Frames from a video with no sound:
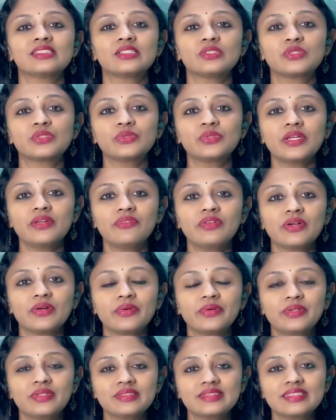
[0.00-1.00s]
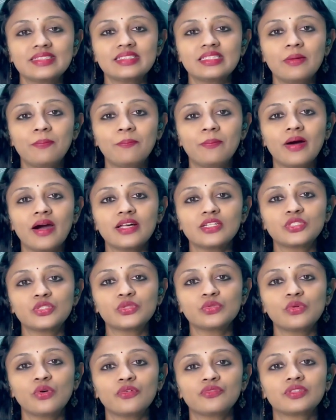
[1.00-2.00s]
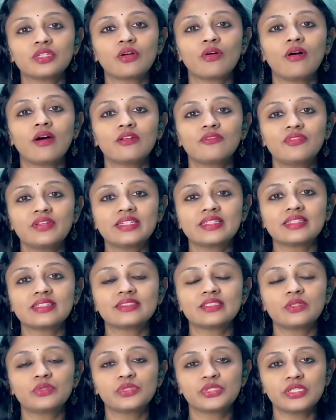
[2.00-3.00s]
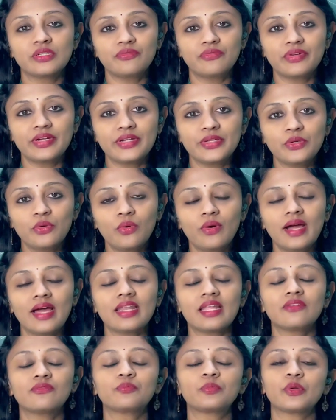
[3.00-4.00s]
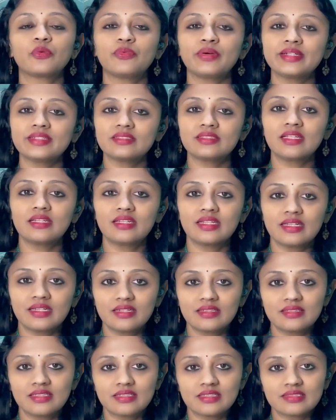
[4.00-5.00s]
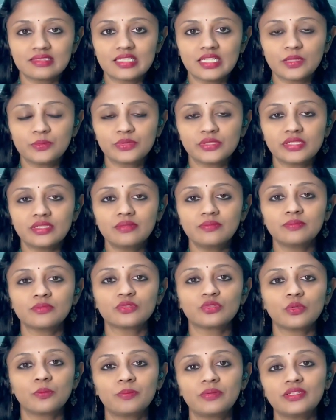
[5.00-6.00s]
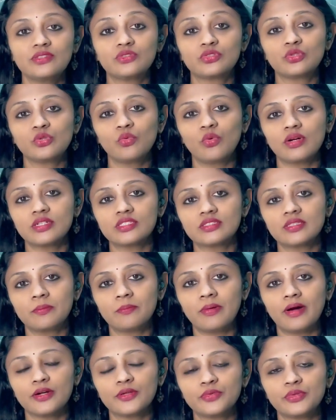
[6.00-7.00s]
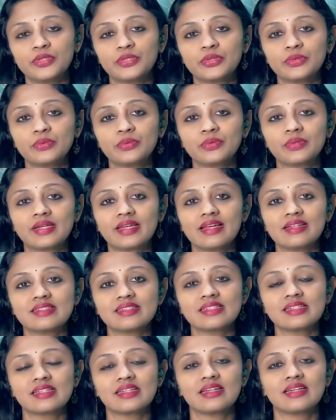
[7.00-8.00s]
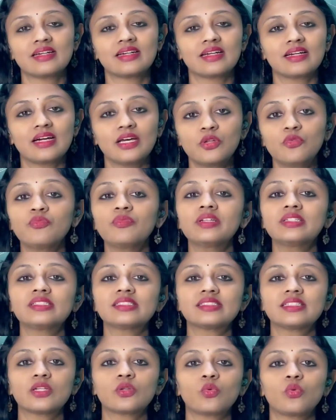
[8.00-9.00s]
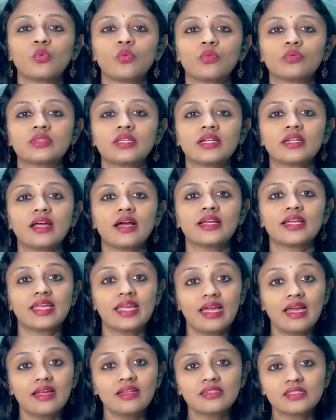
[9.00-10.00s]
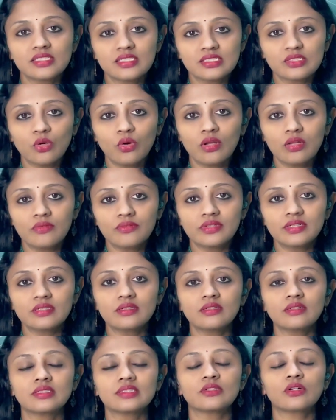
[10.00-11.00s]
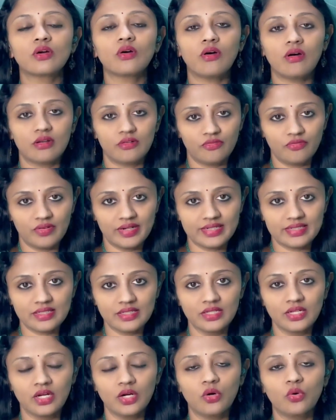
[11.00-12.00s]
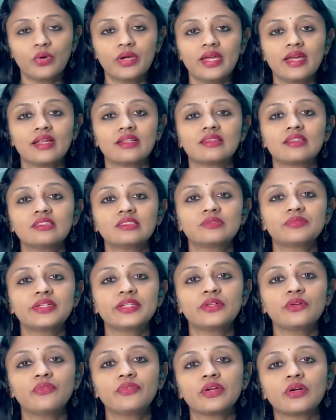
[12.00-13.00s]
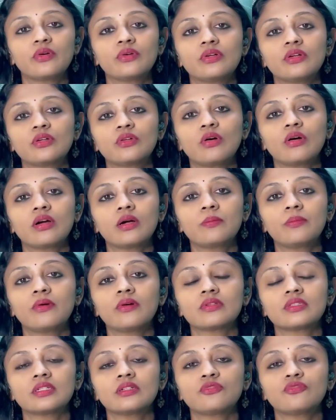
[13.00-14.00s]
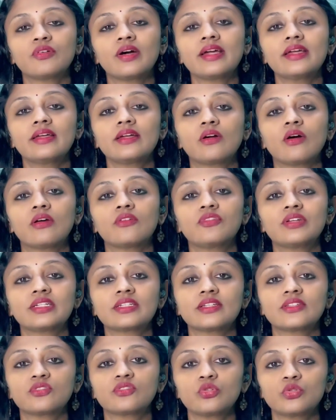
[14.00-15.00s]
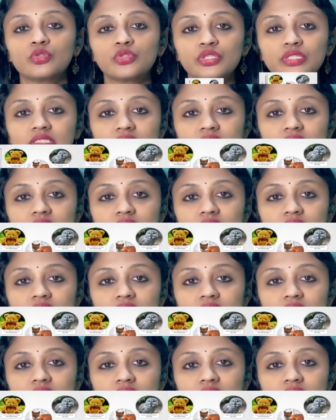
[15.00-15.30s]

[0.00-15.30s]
today we are going to see the part 2 of the conflict resolution video, and I've provided the link in the description. So please do watch the part 1 to get convinced that I can resolve a conflict. Okay, and this video we are going to talk about the 5 conflict resolution